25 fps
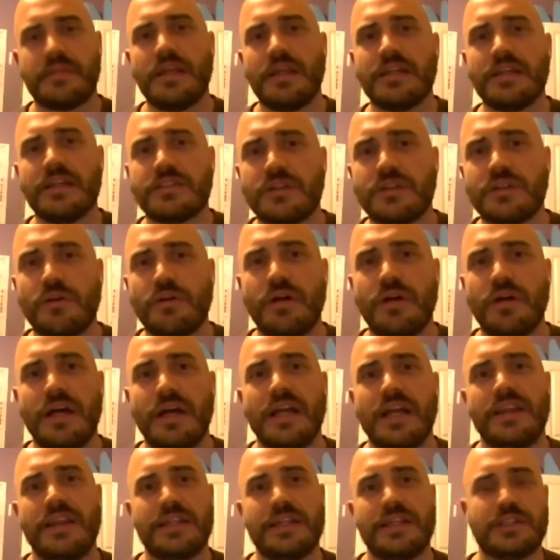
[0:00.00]
and so
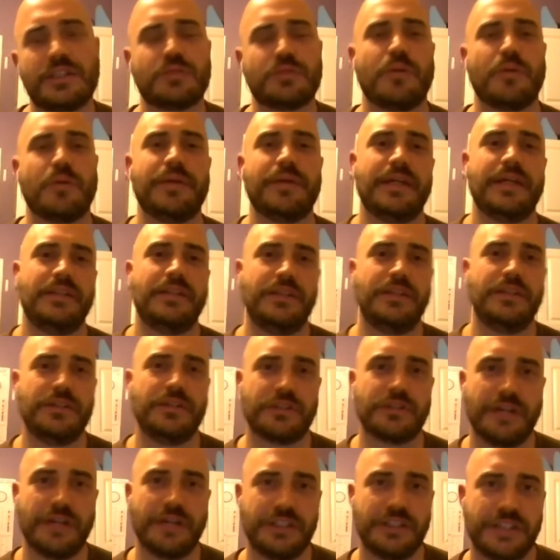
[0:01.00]
this is where we get to use
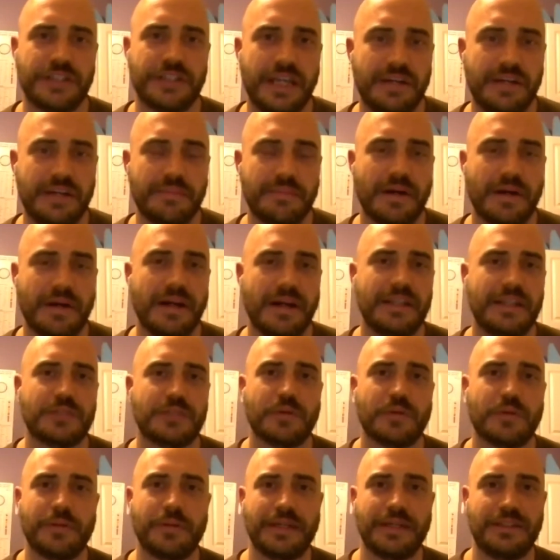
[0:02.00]
our educated mind this is
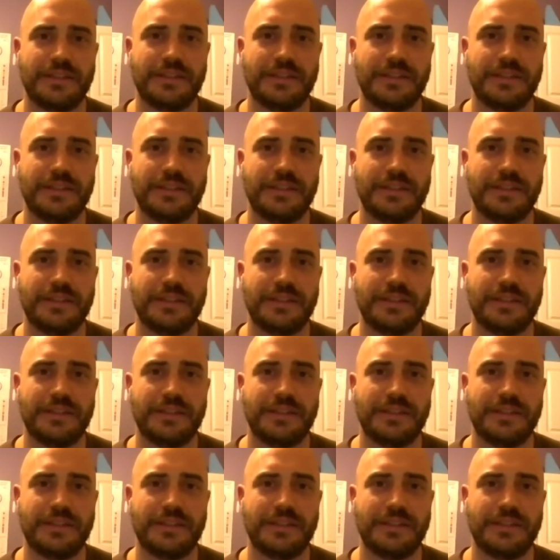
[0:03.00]
where we get to